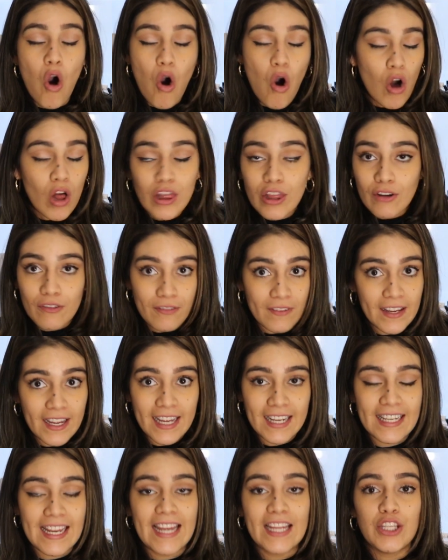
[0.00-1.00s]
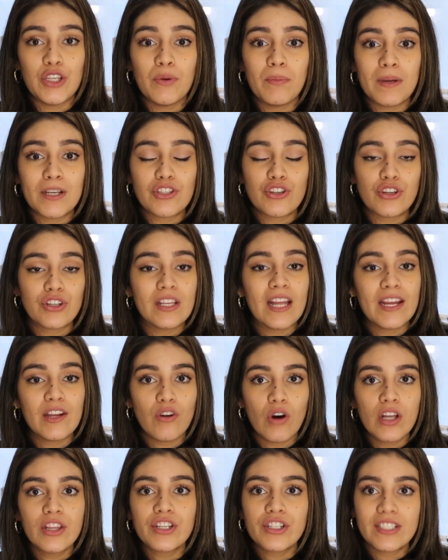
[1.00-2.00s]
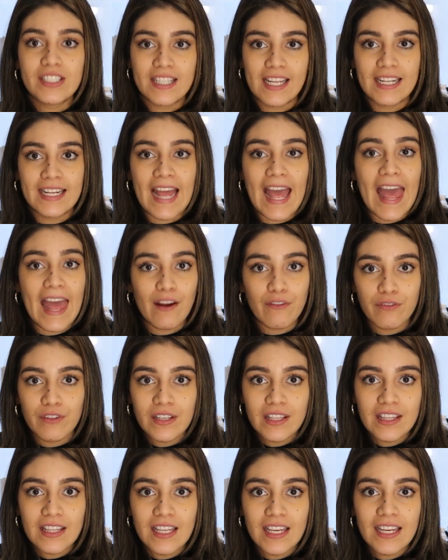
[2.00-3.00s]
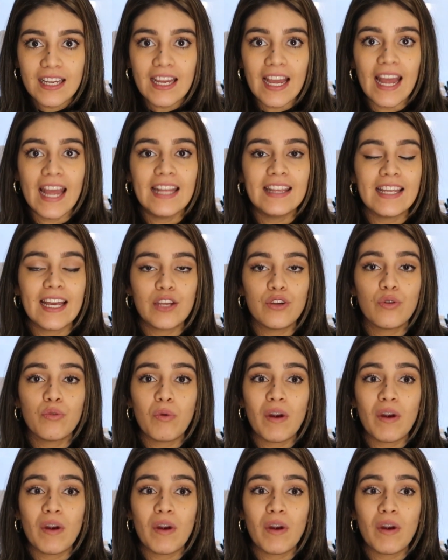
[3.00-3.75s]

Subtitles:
all of it, and you make sure that you understand everything and that you